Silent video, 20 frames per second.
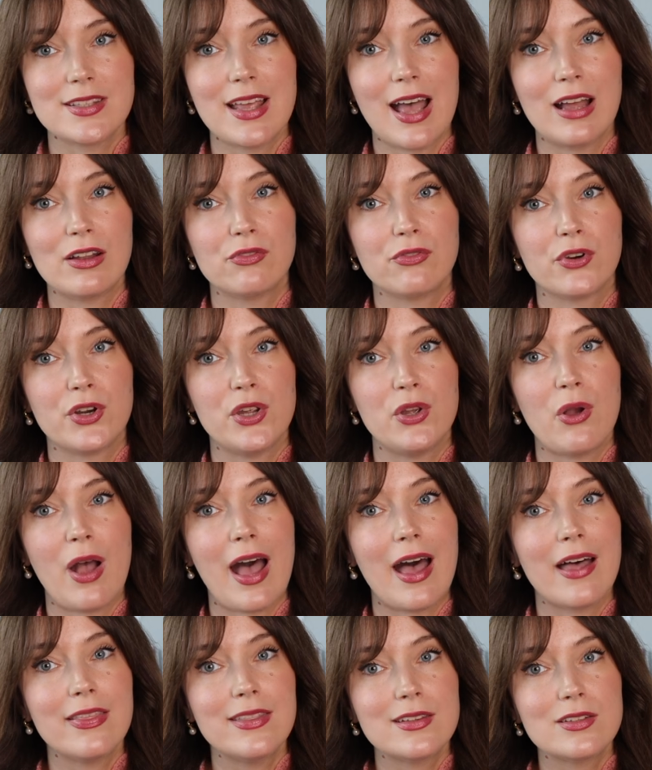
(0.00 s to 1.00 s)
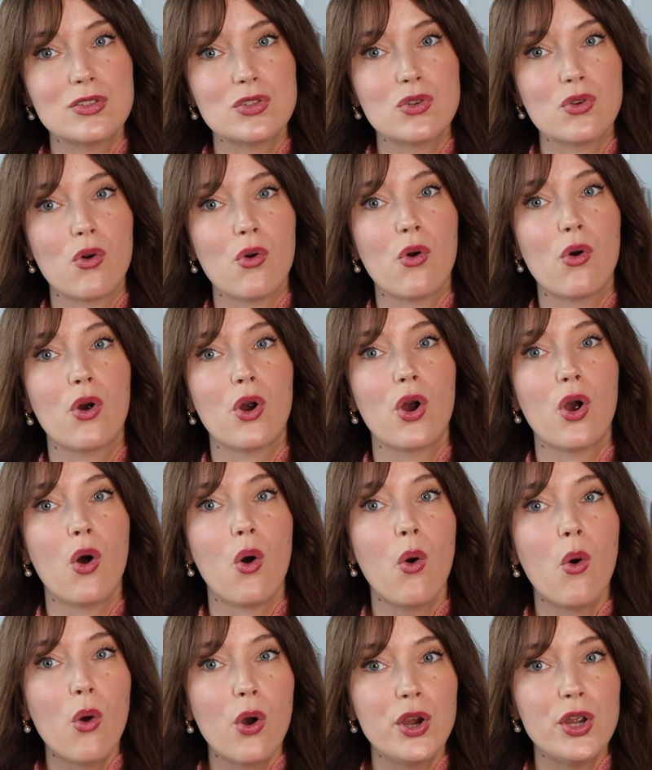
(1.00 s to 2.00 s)
that for you at the store,
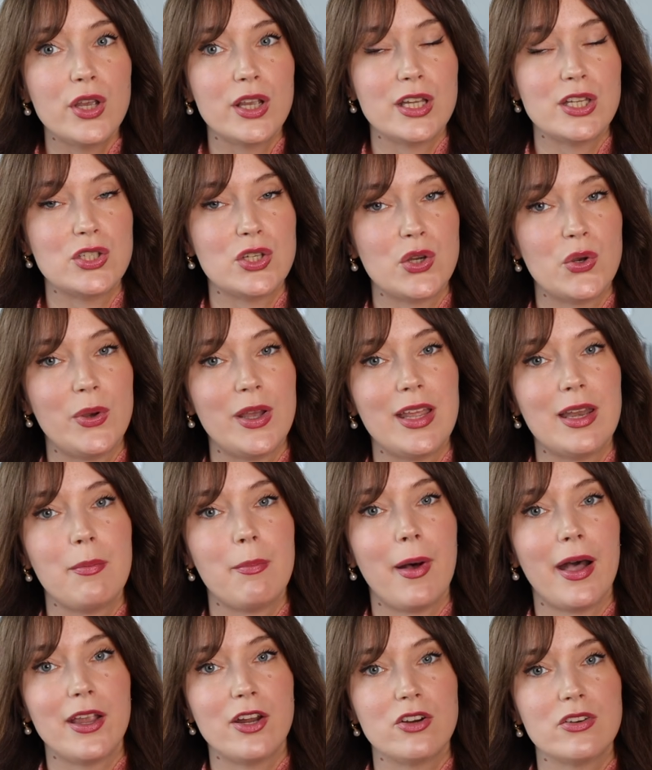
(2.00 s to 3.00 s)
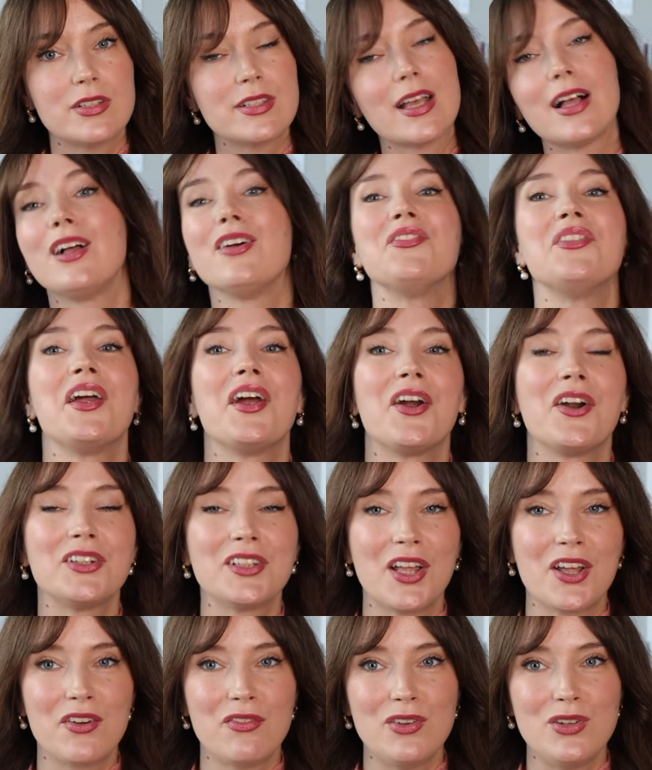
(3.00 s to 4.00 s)
or you can do it by yourself. There are a
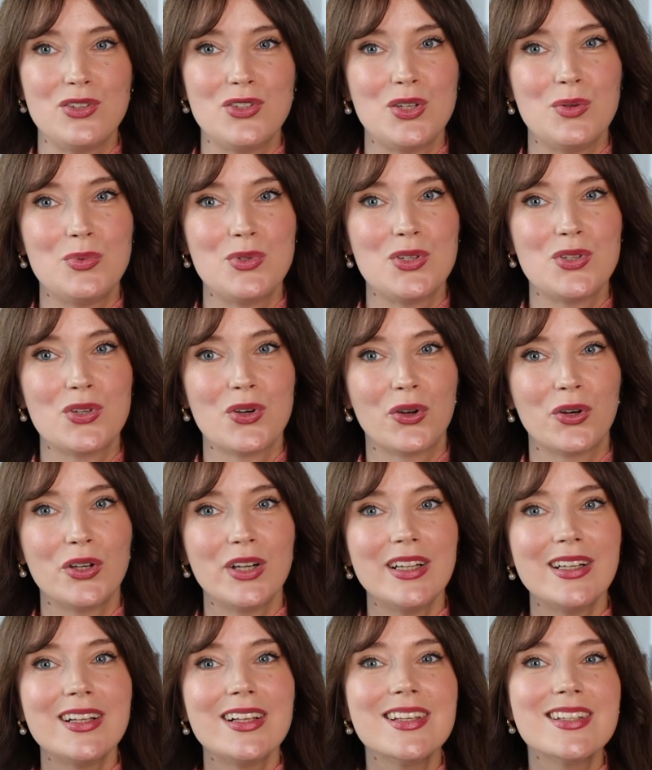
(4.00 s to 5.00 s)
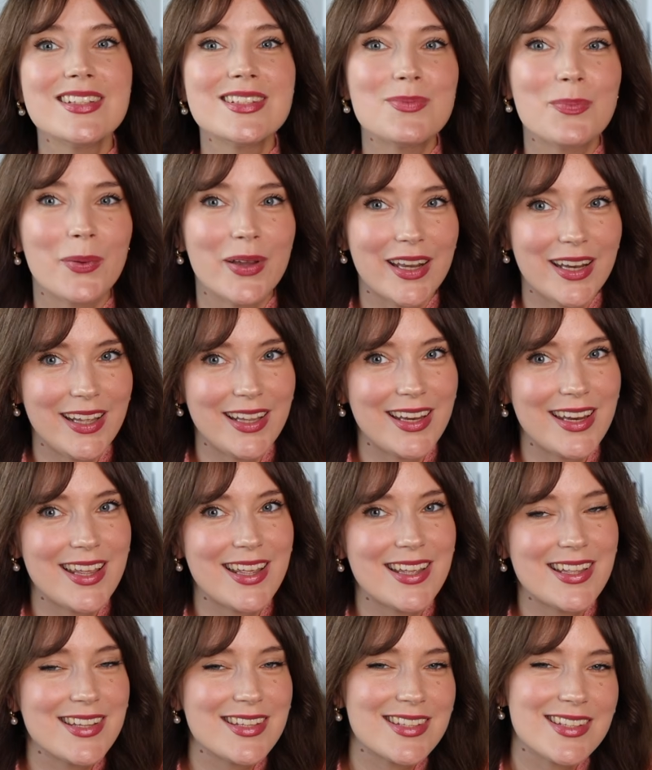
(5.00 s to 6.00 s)
lot of YouTube tutorials, but it
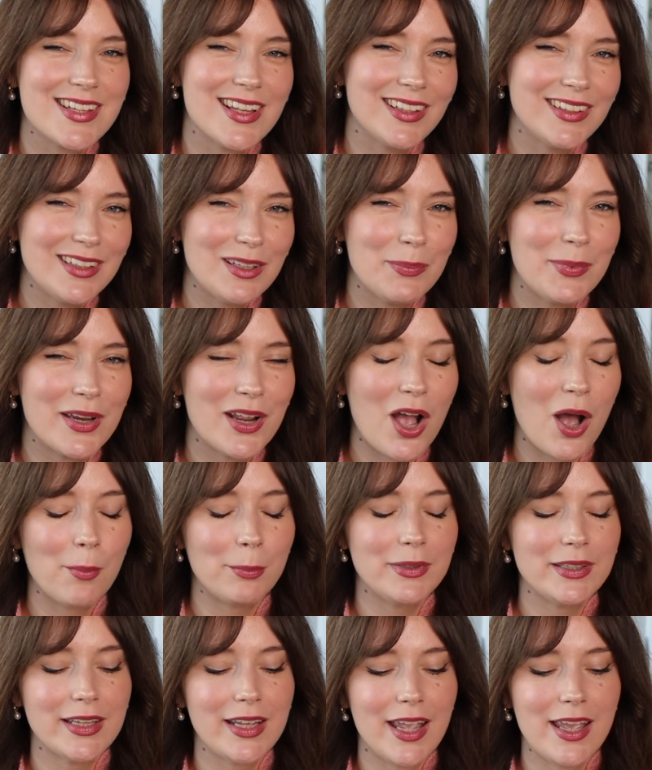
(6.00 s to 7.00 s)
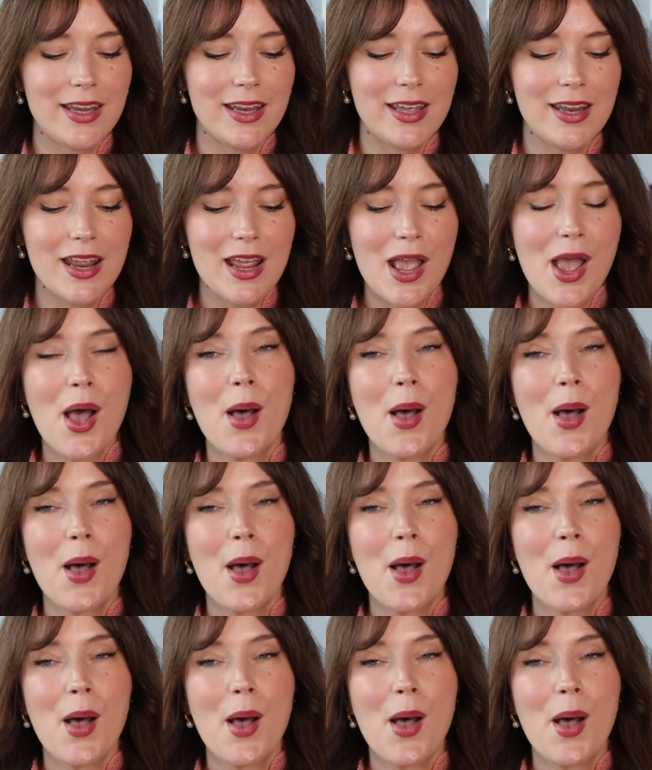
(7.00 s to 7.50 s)
is a little bit complicated.